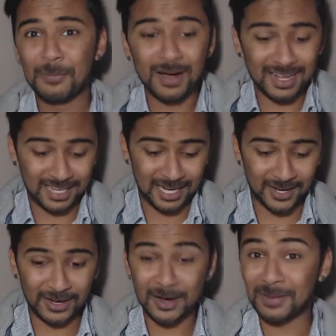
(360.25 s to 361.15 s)
But here
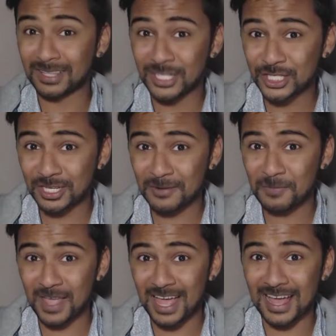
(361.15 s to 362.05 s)
I am at the
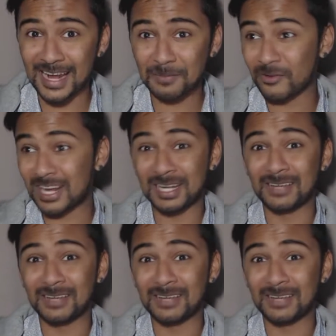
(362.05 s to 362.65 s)
gym and I'm already